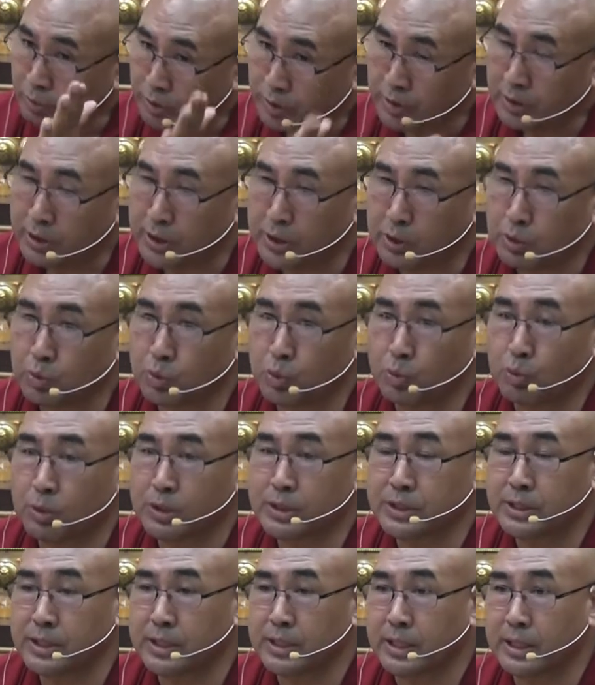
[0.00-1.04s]
Hindu
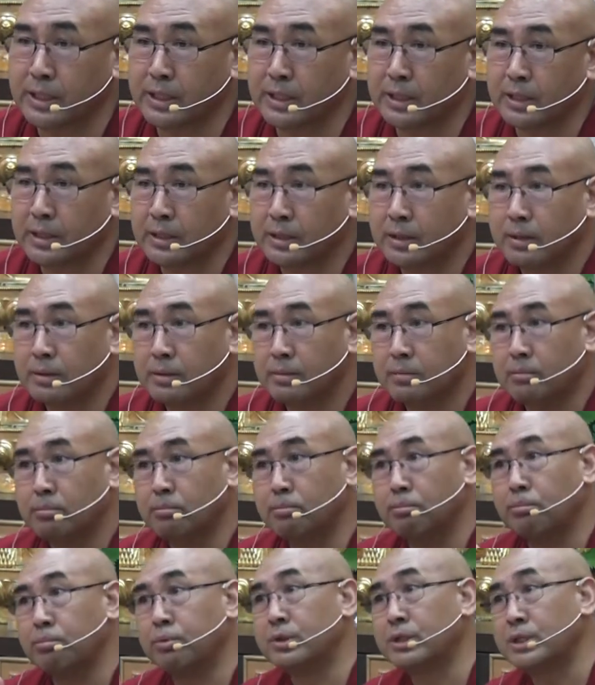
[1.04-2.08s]
vajrayan,
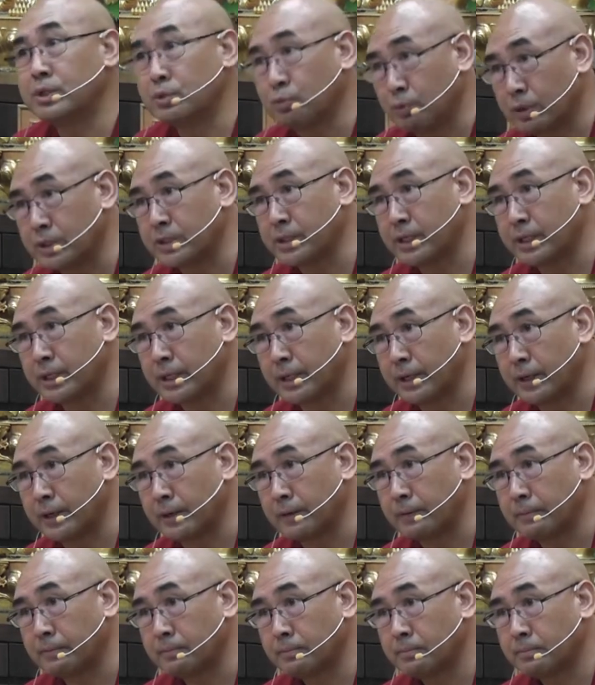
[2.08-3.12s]
Buddhist vajrayan.